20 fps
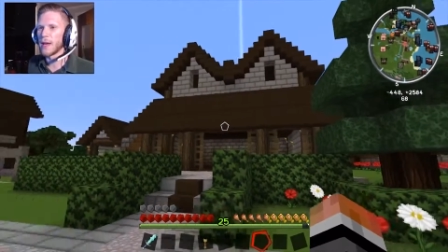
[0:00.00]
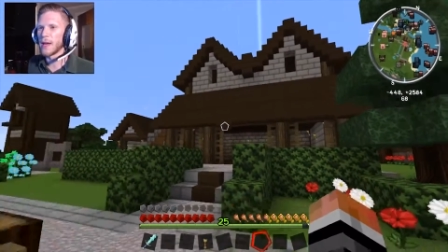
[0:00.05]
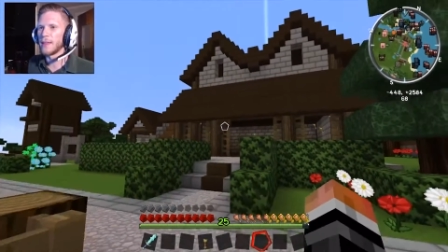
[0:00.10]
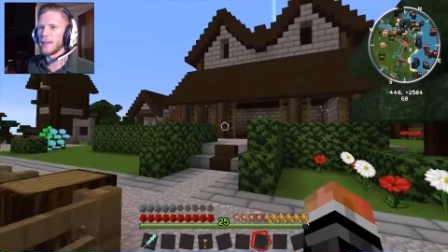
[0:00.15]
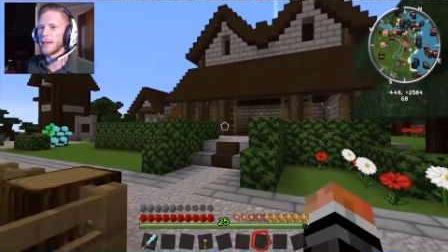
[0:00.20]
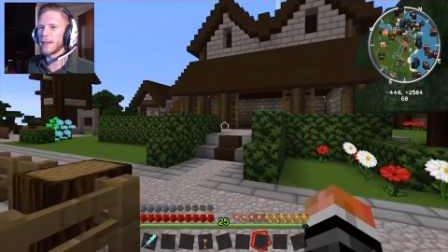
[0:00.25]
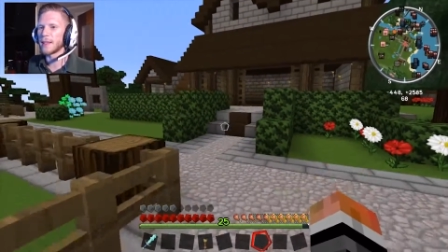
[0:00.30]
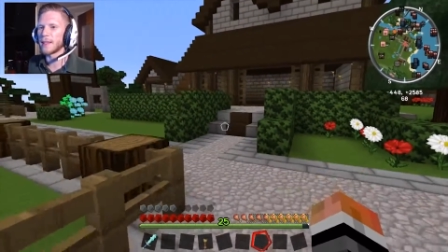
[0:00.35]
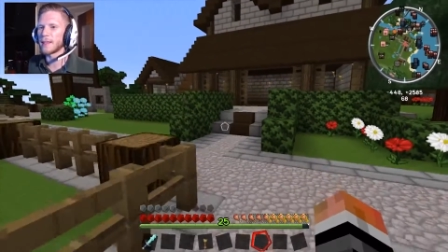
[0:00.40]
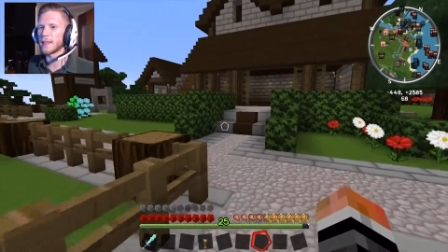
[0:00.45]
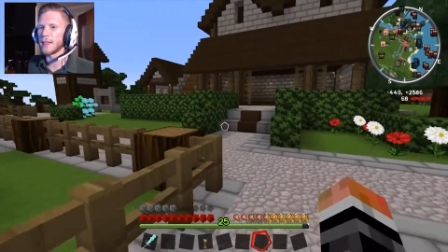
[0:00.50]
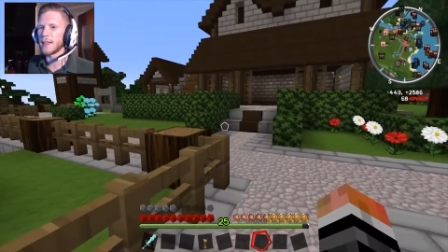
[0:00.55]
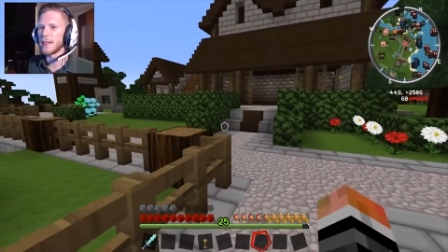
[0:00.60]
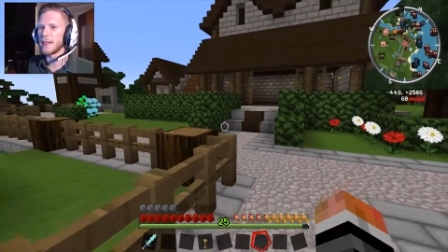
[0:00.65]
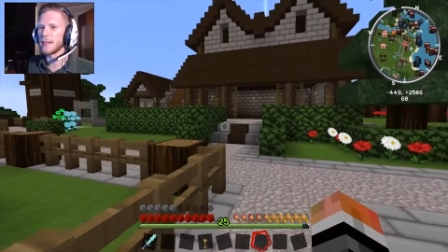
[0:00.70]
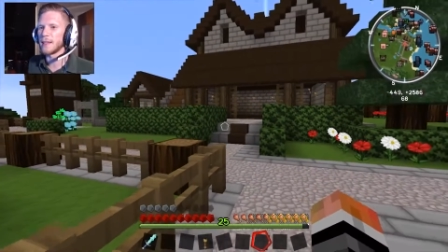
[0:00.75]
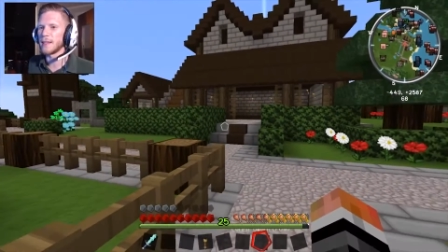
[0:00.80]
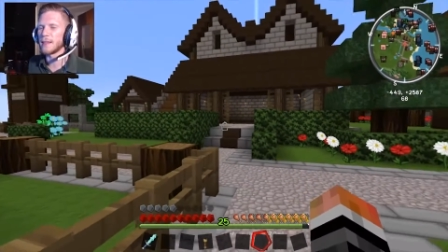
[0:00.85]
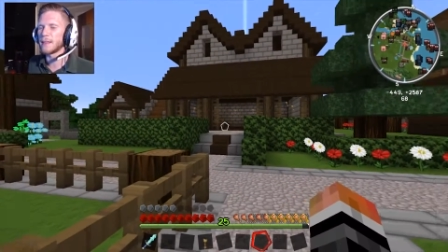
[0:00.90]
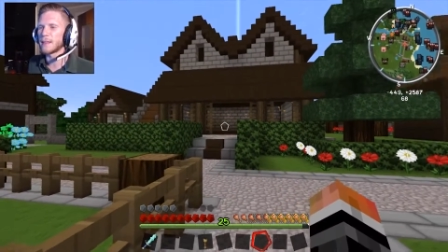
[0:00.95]
This
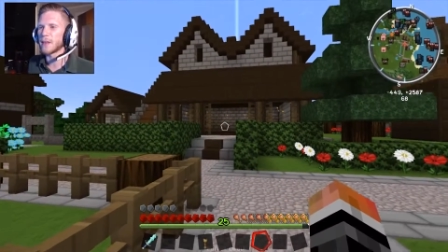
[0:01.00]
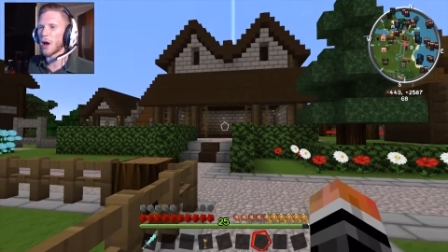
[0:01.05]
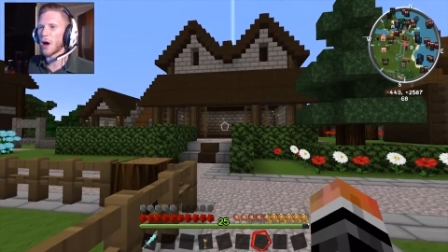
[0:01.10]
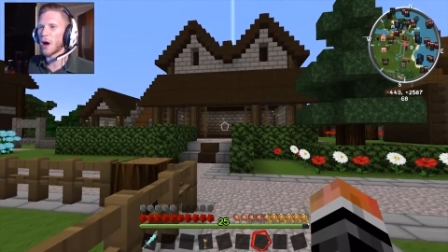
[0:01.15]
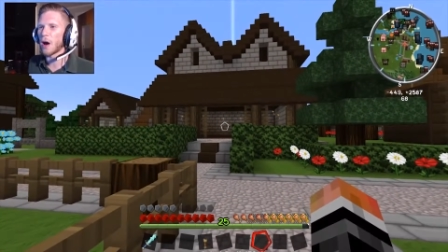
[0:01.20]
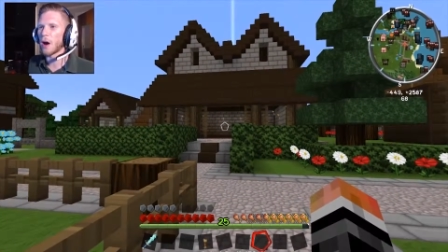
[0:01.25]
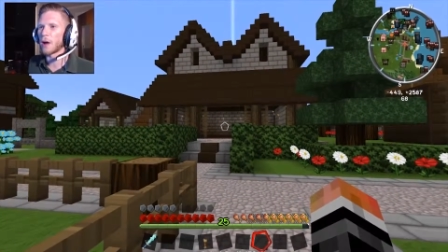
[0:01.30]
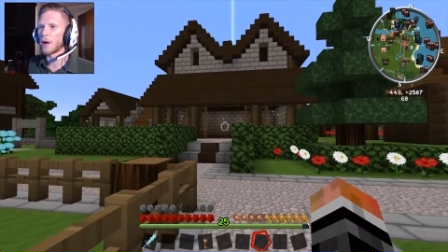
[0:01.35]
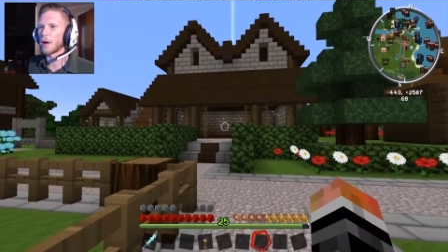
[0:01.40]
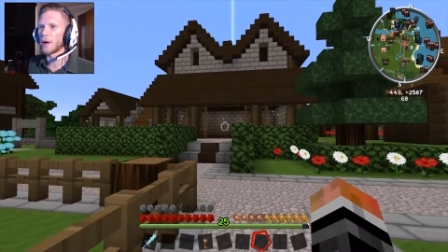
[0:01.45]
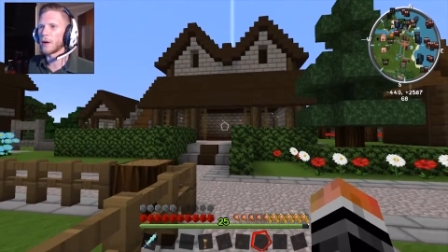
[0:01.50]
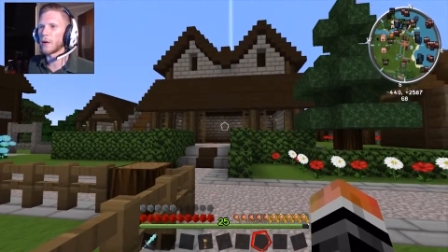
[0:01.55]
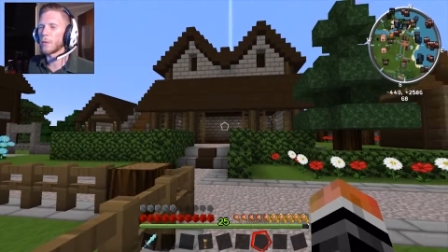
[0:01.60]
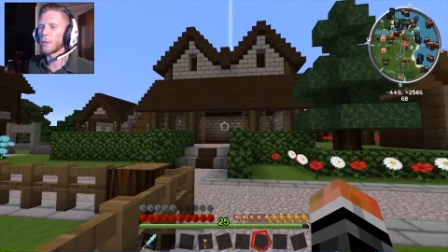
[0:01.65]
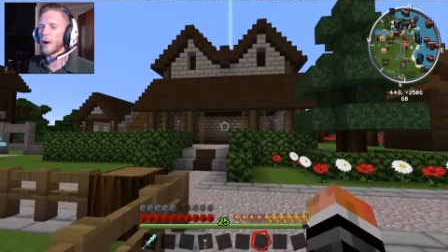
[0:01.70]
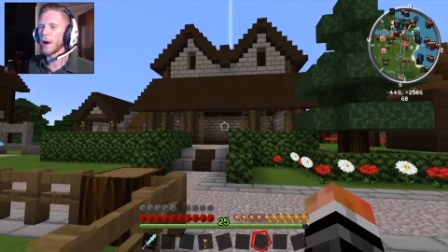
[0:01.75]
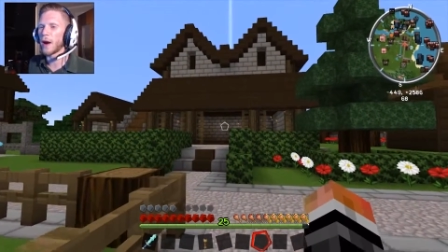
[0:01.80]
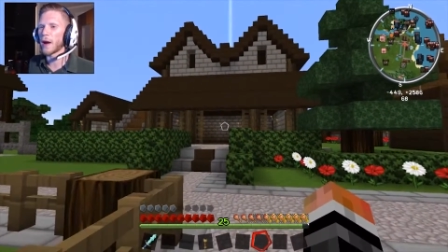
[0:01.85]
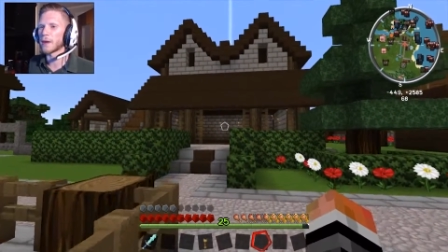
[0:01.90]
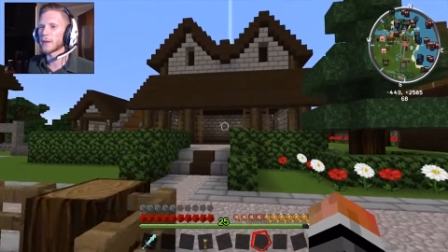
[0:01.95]
is our
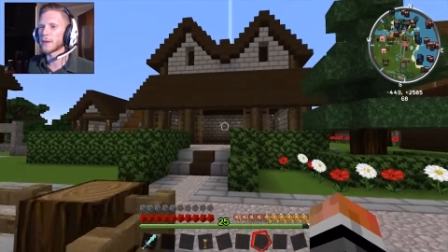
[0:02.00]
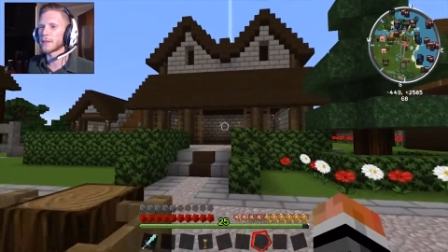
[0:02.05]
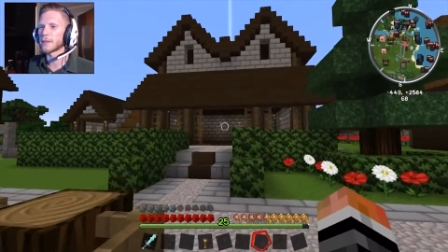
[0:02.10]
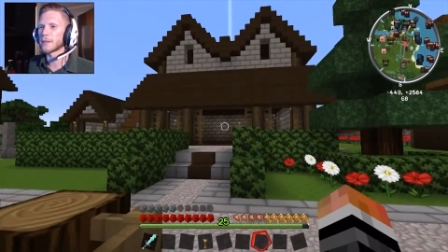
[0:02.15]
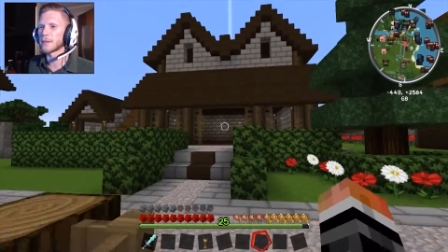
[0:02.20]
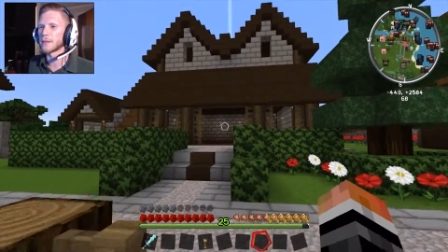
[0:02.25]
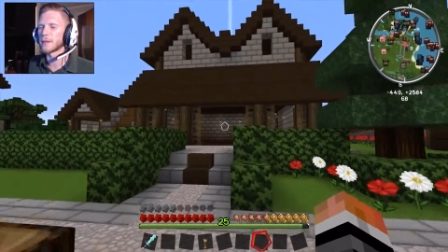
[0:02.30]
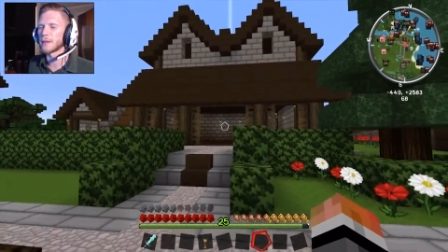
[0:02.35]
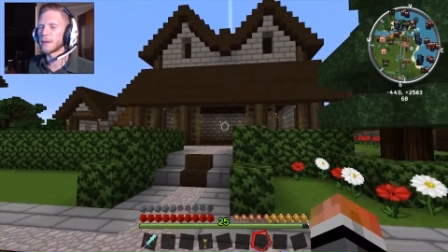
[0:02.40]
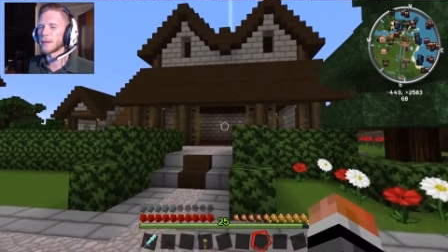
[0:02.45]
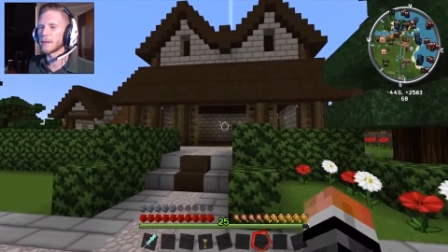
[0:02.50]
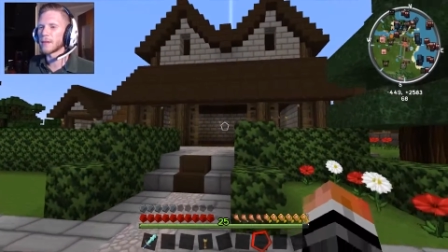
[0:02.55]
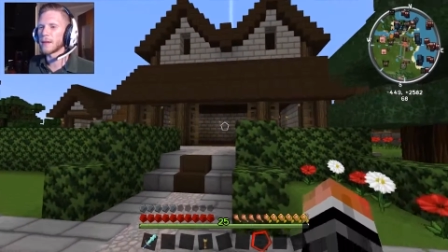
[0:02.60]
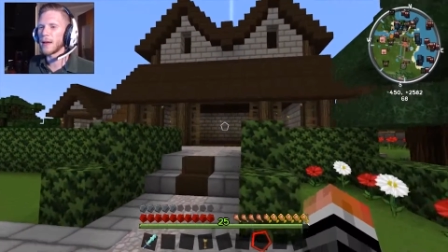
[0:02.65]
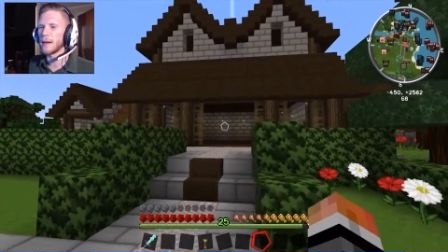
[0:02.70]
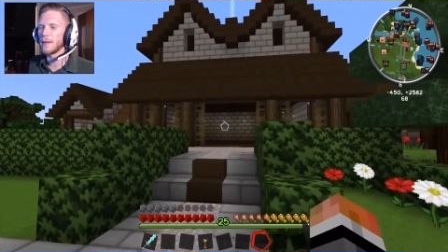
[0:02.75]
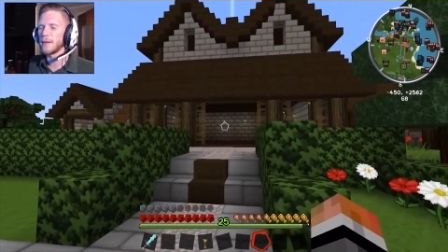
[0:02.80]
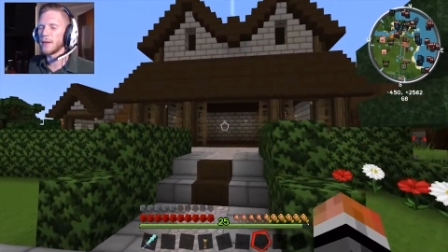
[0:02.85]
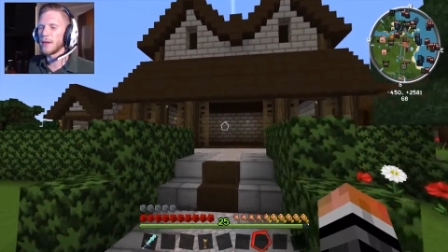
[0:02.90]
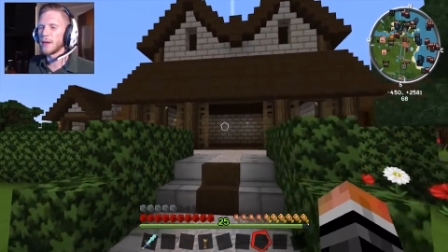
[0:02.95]
warehouse,
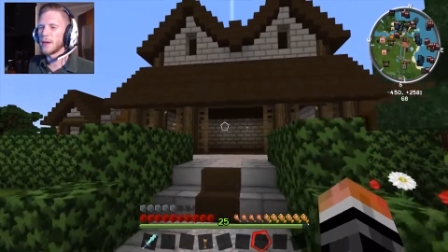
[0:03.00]
okay?